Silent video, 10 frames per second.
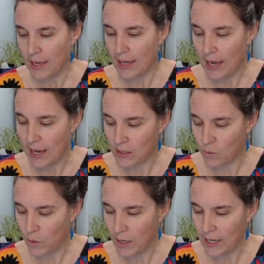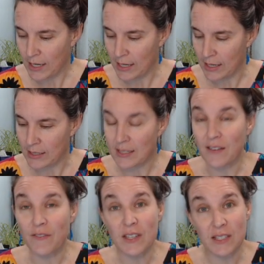Guess what it is
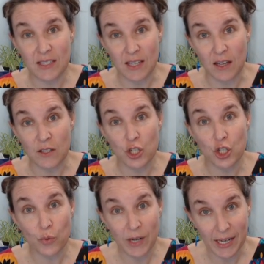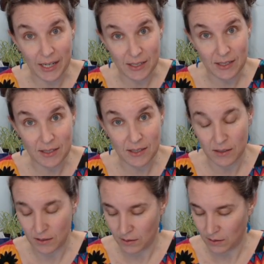if the cell shrinks?
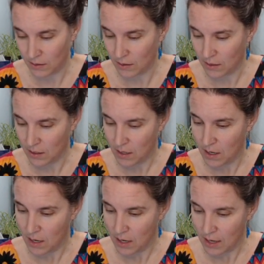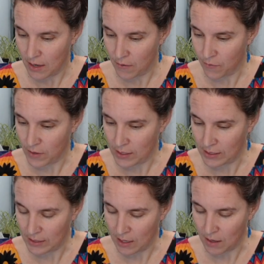if the
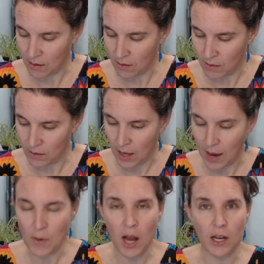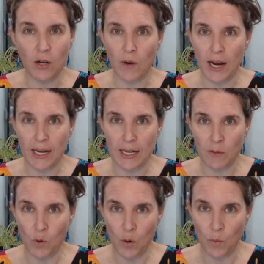cell, I'm not going to write any
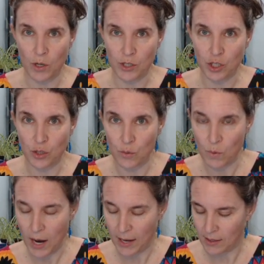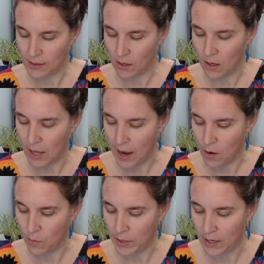more words. You write this all
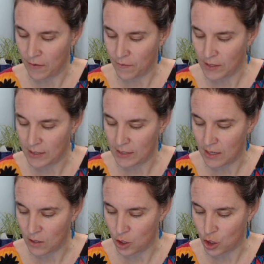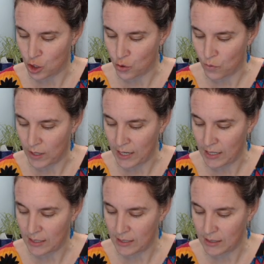out. But if the cell
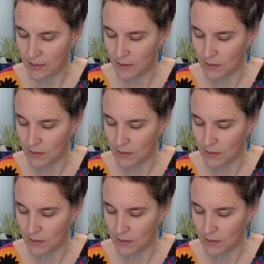shrinks